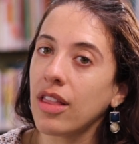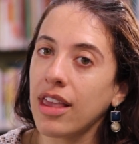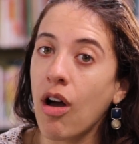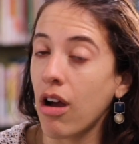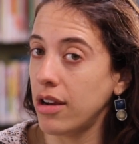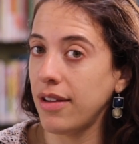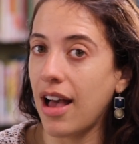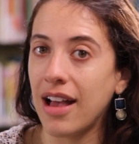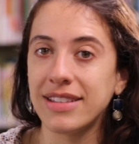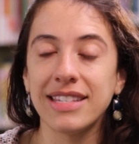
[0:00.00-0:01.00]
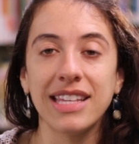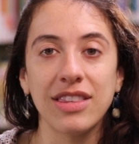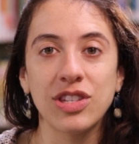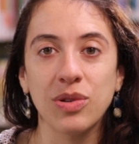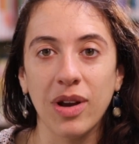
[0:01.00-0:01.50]
yard to see
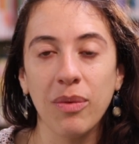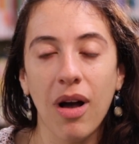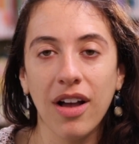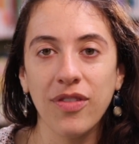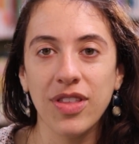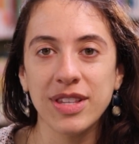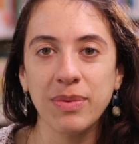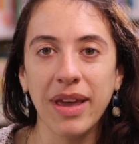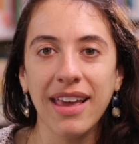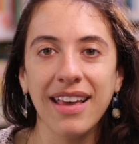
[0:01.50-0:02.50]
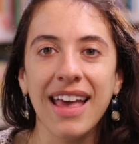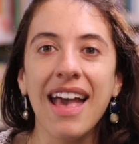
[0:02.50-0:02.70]
the story walk for this week.